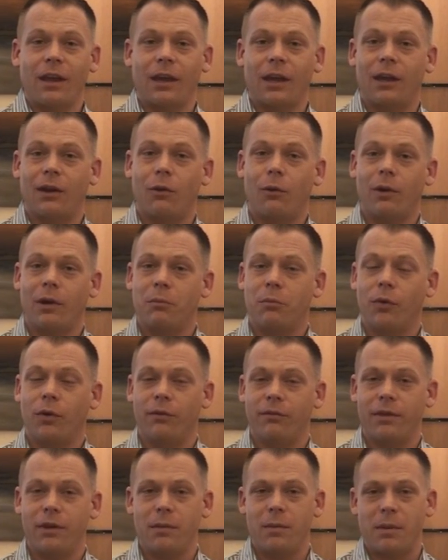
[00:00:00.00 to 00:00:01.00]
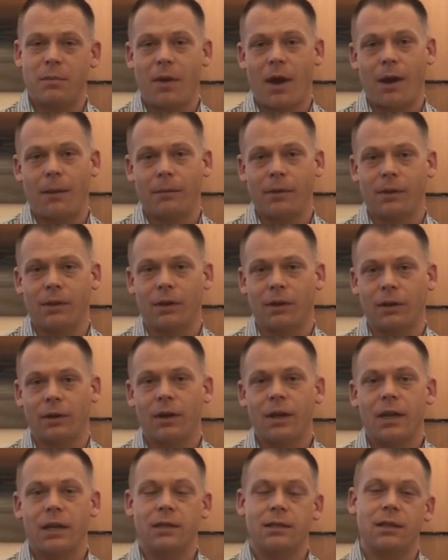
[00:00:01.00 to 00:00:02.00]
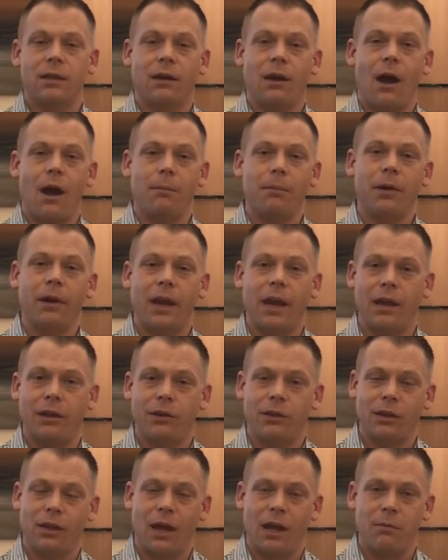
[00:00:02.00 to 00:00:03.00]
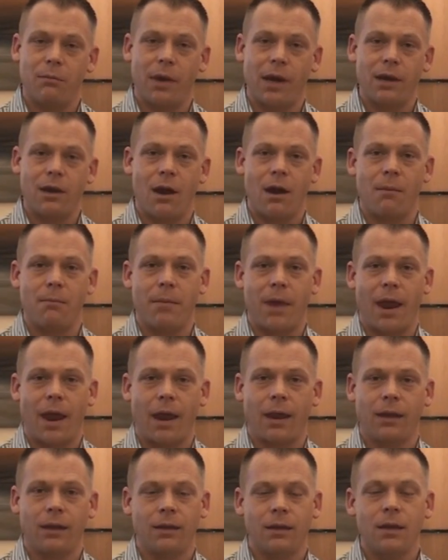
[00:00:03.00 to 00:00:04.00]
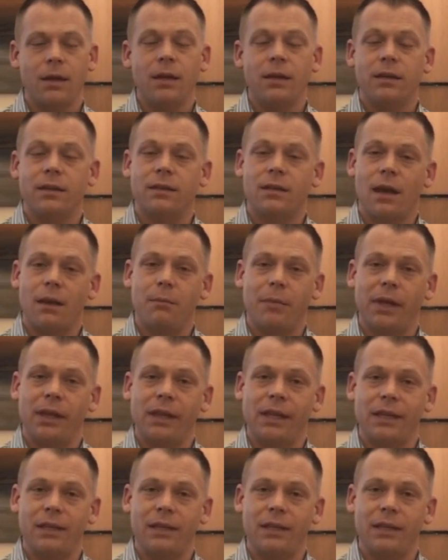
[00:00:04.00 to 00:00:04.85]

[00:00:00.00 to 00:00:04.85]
thing, and already proven to be popular, is the Copper Canyon line by Nambe, designed by